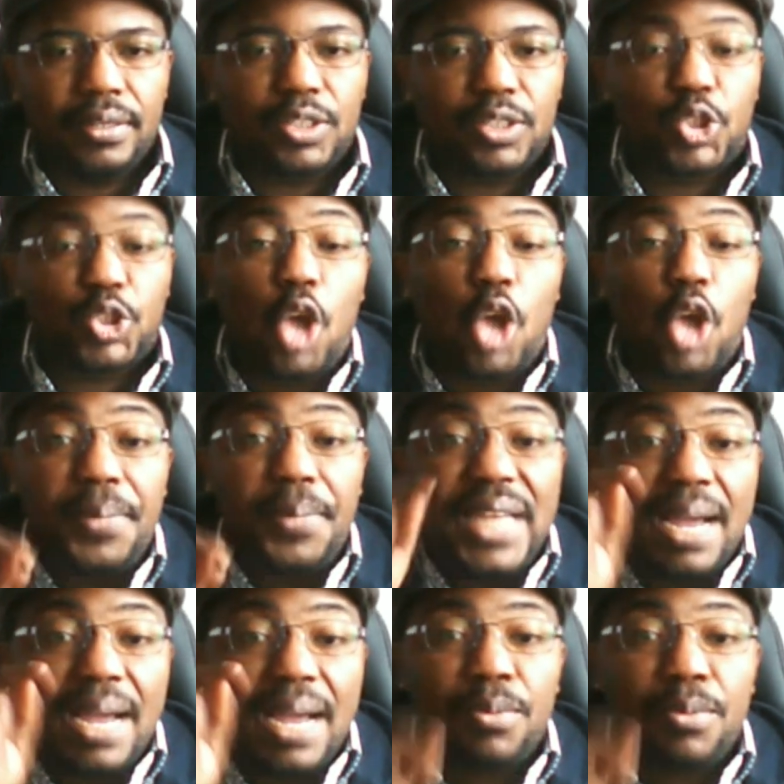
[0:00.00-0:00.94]

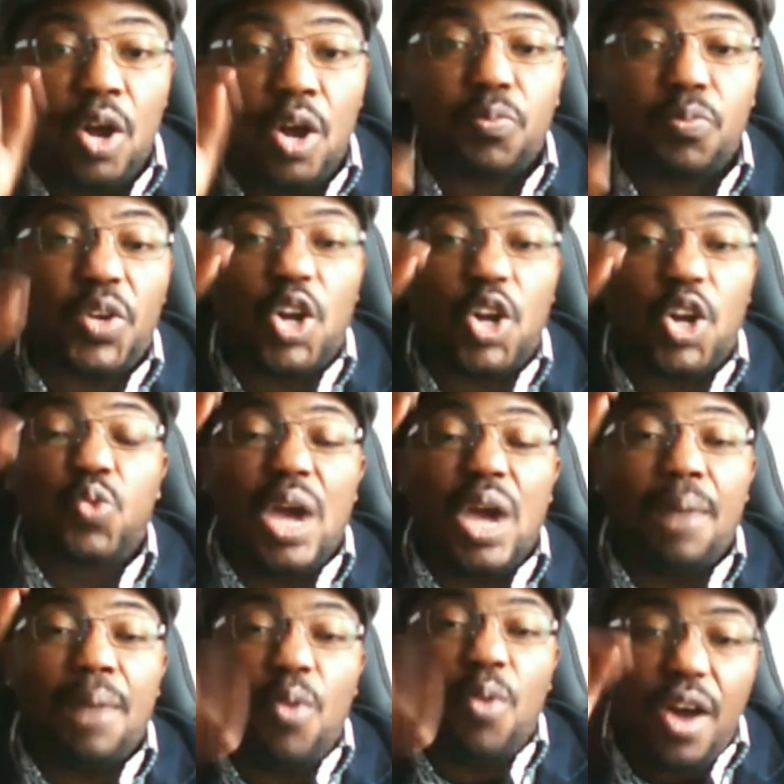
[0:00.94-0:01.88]
Stop them not because you
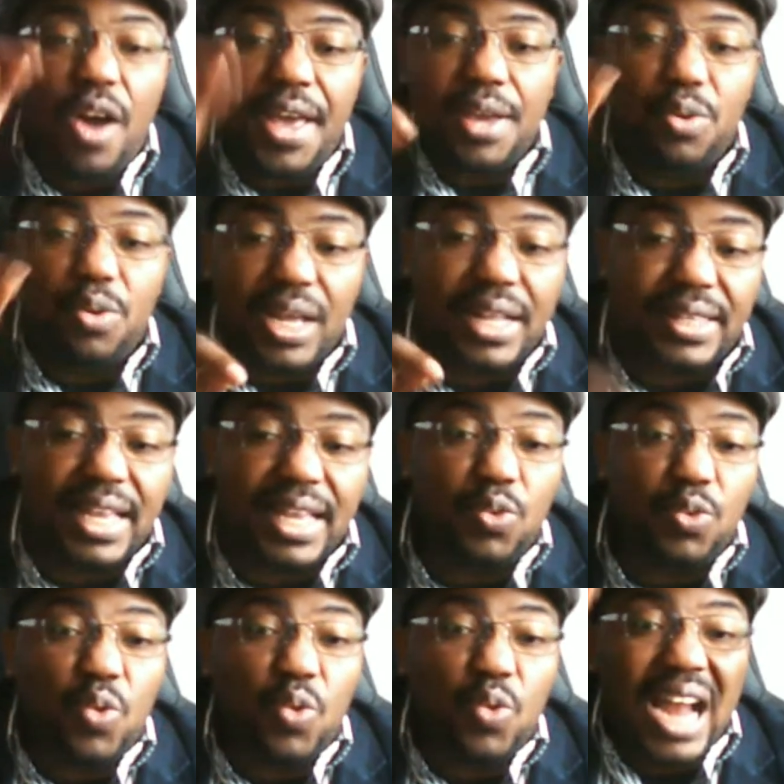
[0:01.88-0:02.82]
are more
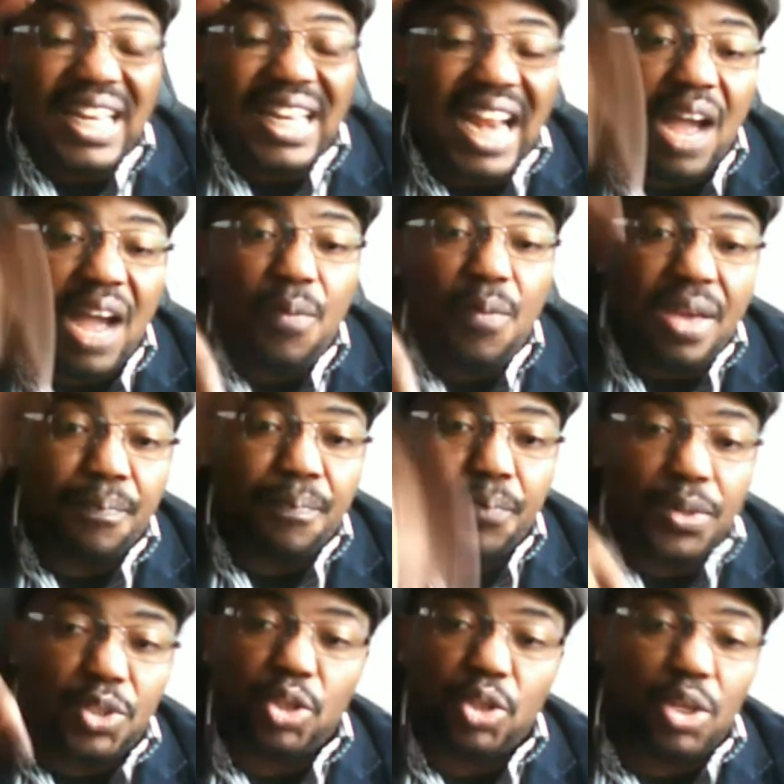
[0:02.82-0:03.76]
educated. You are now in
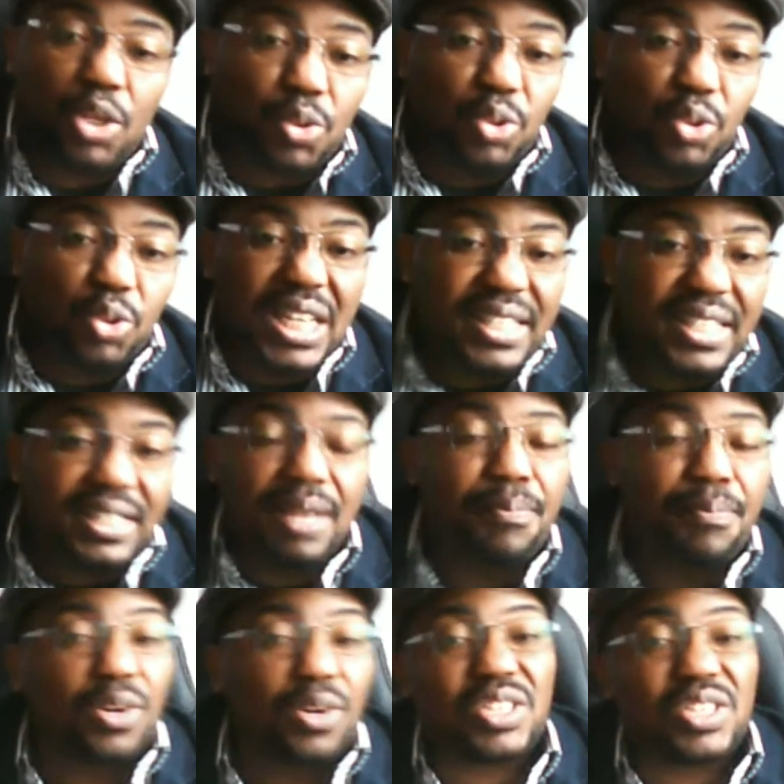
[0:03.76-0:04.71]
position to teach
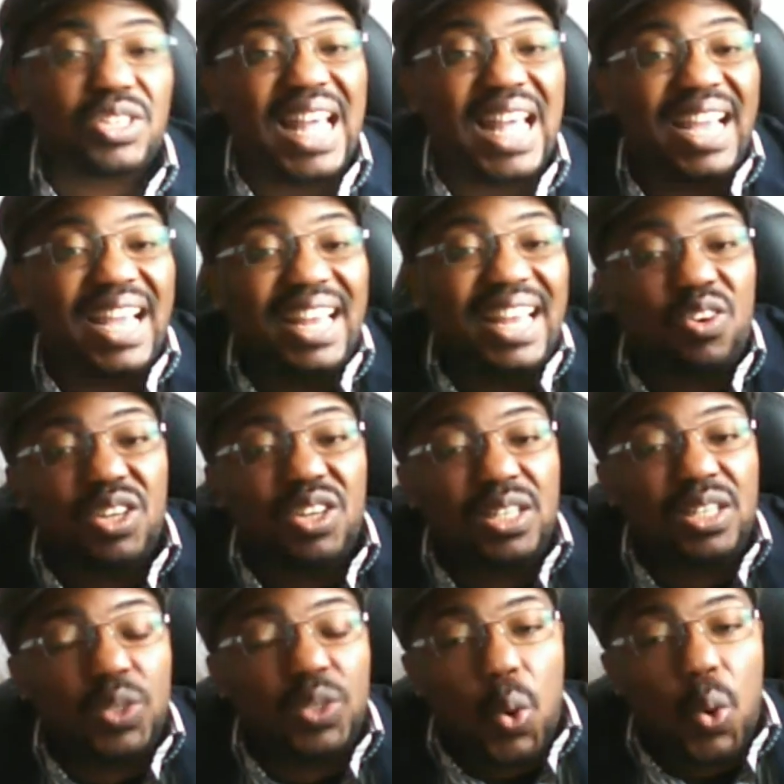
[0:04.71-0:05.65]
them because they are
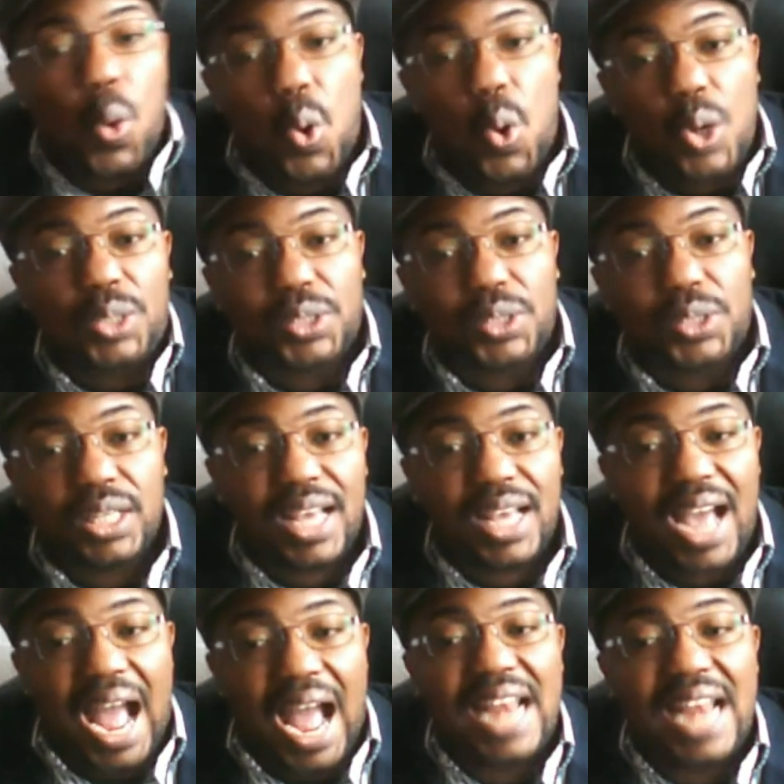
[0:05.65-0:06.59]
growing old
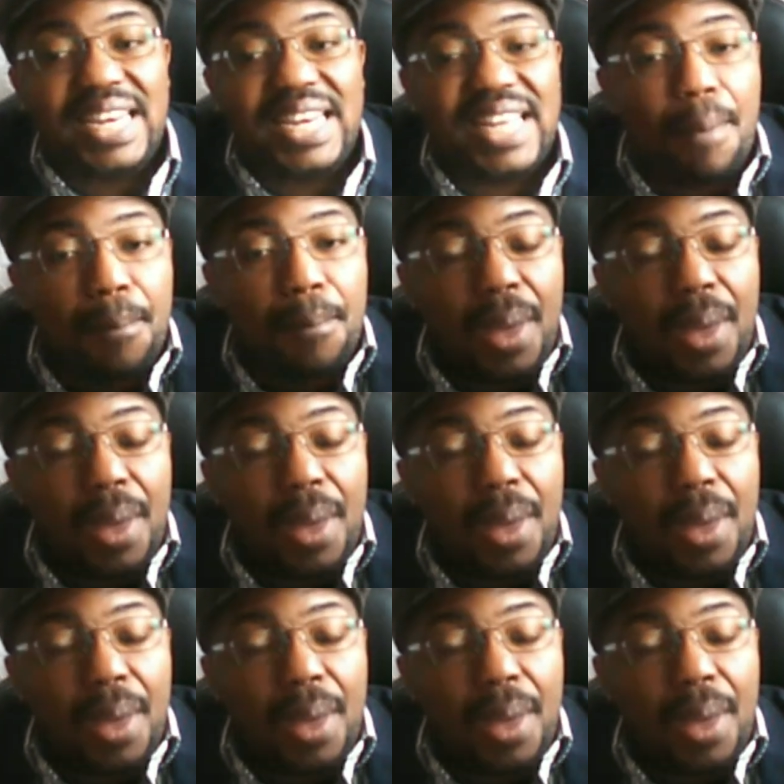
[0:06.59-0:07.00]
and their